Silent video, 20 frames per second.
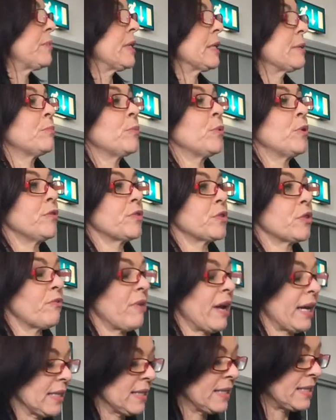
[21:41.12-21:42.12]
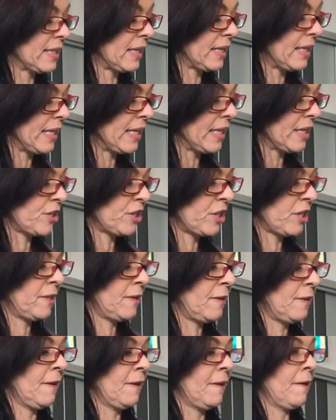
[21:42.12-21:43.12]
made moves in reconciliation
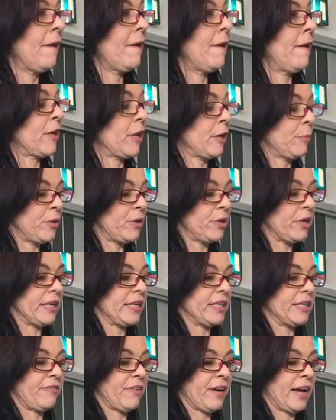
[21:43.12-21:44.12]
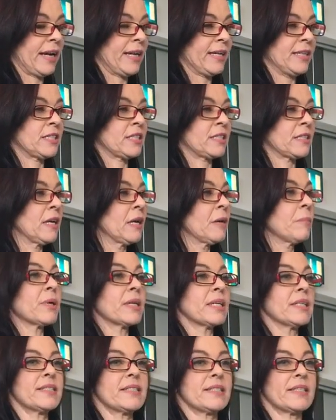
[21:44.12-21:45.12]
and community divides. But
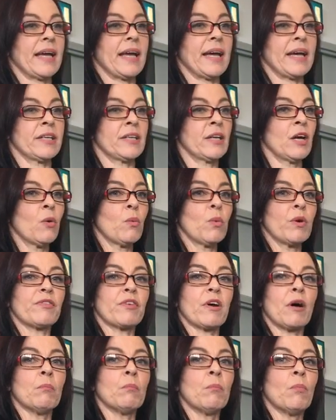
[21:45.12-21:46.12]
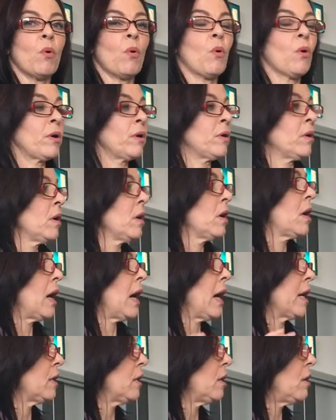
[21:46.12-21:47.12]
instead, we've got more and